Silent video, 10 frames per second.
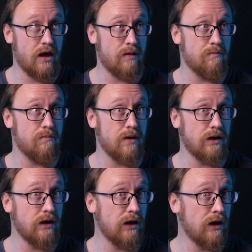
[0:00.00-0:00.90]

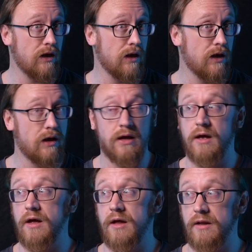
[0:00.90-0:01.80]
Mini,
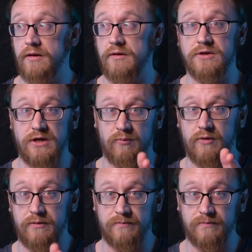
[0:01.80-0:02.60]
the cheap one.